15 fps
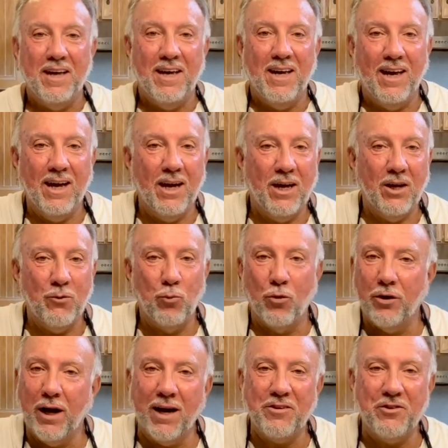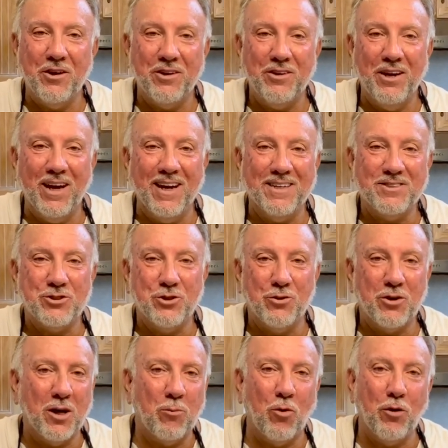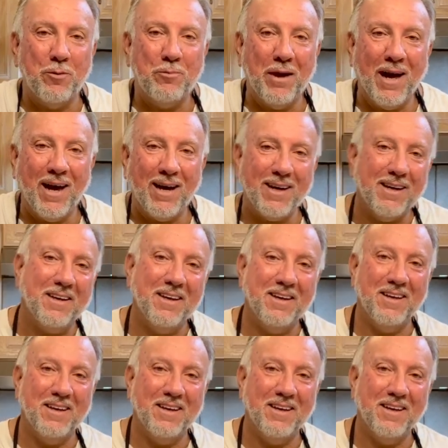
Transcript: And we're not done yet. So come on back.